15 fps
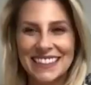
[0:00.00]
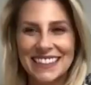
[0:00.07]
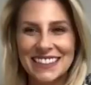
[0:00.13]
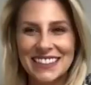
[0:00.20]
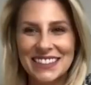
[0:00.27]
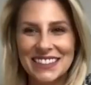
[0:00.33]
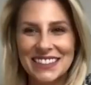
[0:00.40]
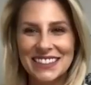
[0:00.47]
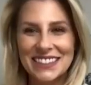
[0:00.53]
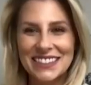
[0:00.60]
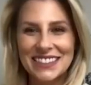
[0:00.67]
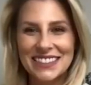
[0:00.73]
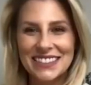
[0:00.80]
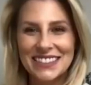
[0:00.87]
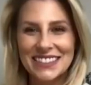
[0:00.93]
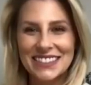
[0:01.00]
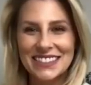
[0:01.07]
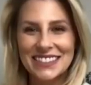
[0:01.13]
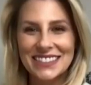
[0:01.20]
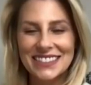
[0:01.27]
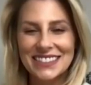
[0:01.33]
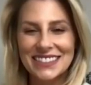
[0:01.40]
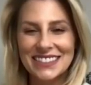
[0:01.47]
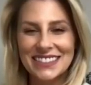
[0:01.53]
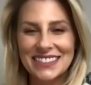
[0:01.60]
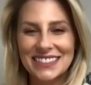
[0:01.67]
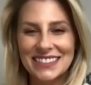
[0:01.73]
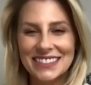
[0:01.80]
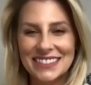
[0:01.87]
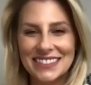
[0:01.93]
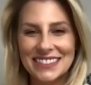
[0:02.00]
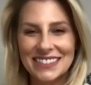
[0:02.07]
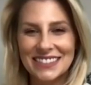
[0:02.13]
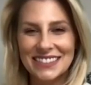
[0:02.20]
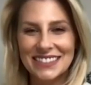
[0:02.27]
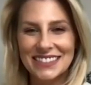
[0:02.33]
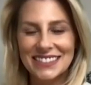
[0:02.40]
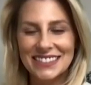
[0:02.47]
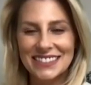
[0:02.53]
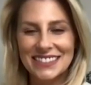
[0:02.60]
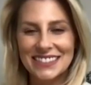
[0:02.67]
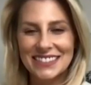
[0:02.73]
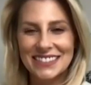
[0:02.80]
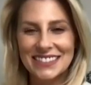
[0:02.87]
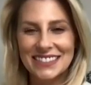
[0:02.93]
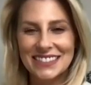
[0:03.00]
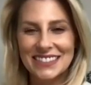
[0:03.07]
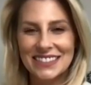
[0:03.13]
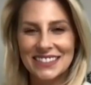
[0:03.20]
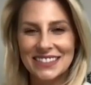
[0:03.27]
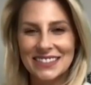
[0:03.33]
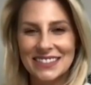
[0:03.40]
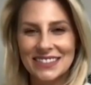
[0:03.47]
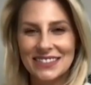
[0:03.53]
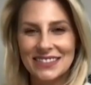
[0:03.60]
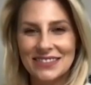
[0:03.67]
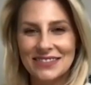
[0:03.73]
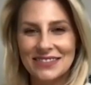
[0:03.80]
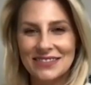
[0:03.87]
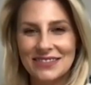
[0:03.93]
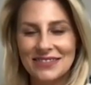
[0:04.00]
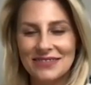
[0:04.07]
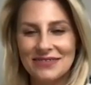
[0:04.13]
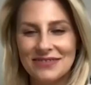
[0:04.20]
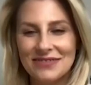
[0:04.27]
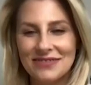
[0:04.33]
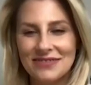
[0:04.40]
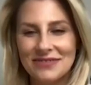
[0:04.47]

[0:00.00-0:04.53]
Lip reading: (silent)